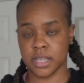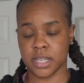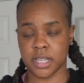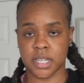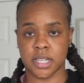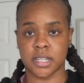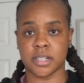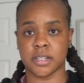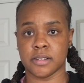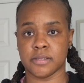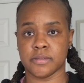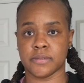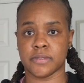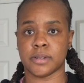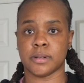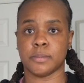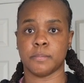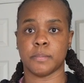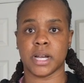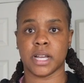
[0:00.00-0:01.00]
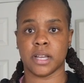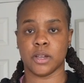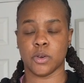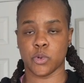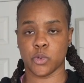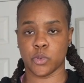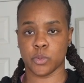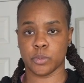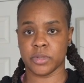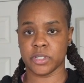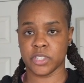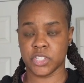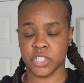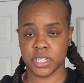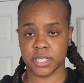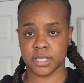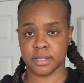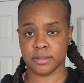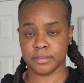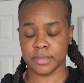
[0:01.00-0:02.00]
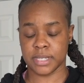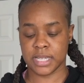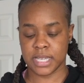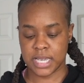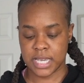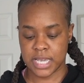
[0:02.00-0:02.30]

of my home gym